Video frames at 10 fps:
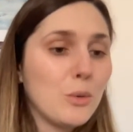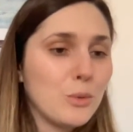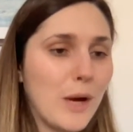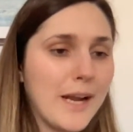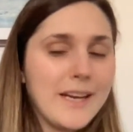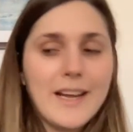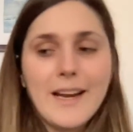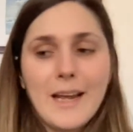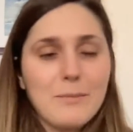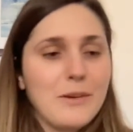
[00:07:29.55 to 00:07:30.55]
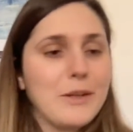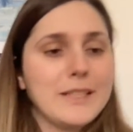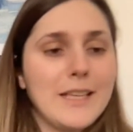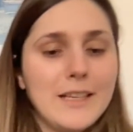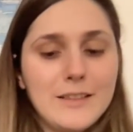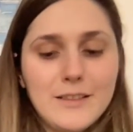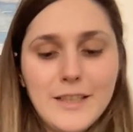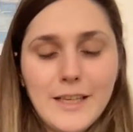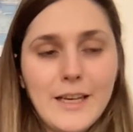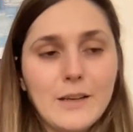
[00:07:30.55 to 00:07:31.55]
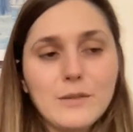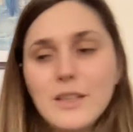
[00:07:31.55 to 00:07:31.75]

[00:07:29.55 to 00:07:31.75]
write, and I'm very excited to check it out.